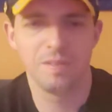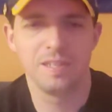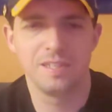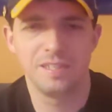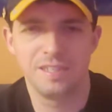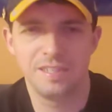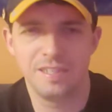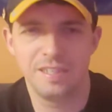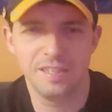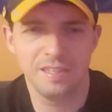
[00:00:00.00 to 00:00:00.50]

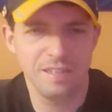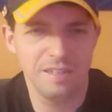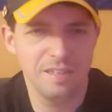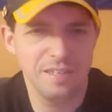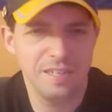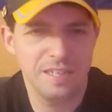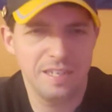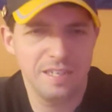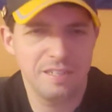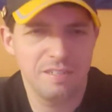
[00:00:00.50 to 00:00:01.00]
still
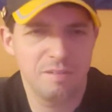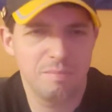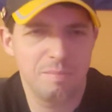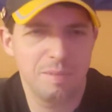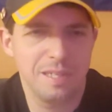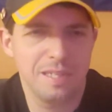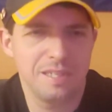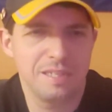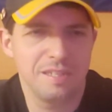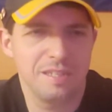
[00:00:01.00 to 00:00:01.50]
it is a
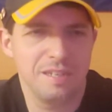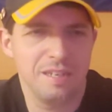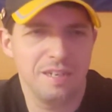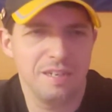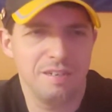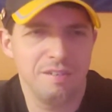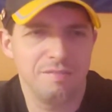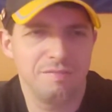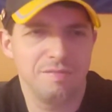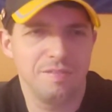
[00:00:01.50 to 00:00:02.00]
bit
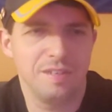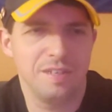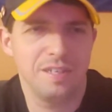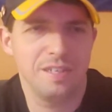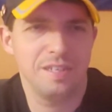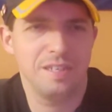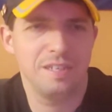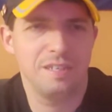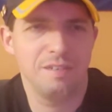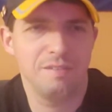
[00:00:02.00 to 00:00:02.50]
of
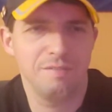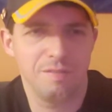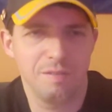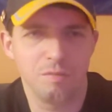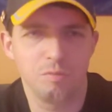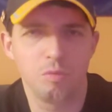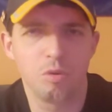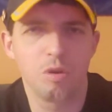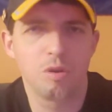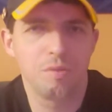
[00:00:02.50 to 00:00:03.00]
a
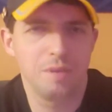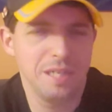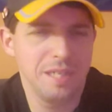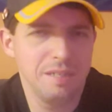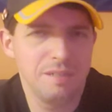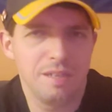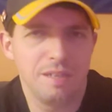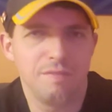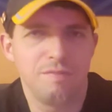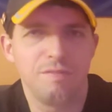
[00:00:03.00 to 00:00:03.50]
worry,
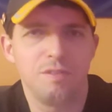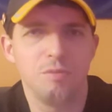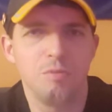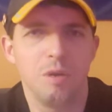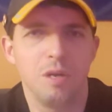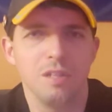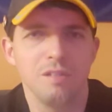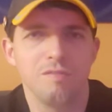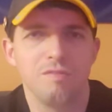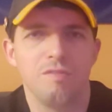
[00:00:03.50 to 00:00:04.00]
if you
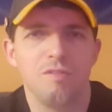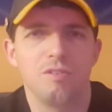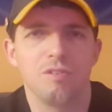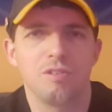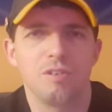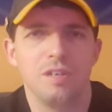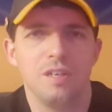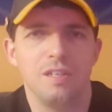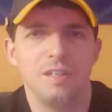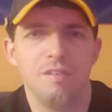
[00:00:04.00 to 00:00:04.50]
want,
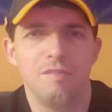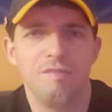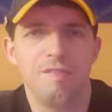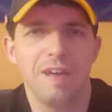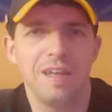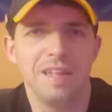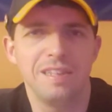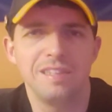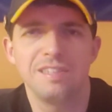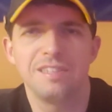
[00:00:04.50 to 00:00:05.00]
for the
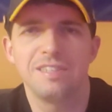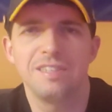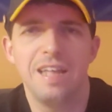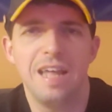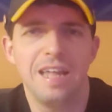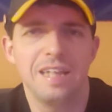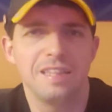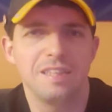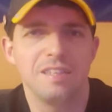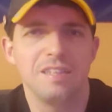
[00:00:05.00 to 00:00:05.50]
fans
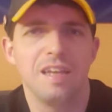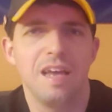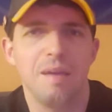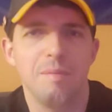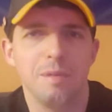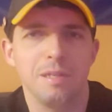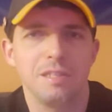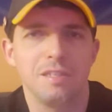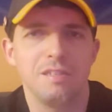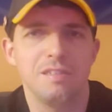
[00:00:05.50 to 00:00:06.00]
that
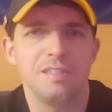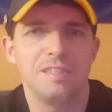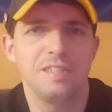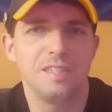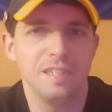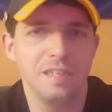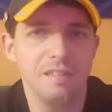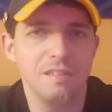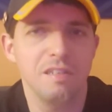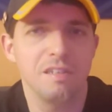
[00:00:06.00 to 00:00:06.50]
Hamilton
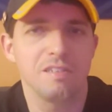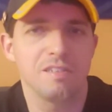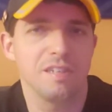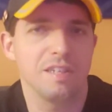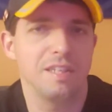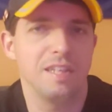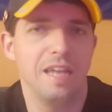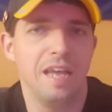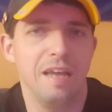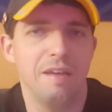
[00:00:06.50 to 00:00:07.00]
still does
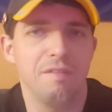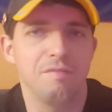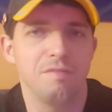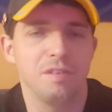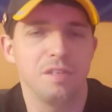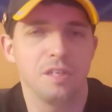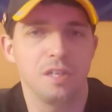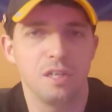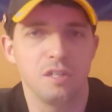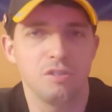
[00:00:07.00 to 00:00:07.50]
not have
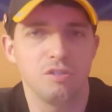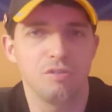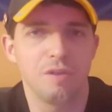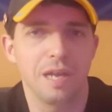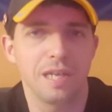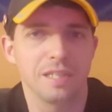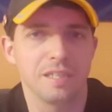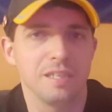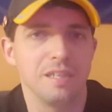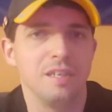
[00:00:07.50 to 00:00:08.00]
a
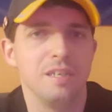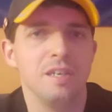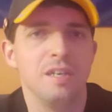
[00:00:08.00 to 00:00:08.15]
contract.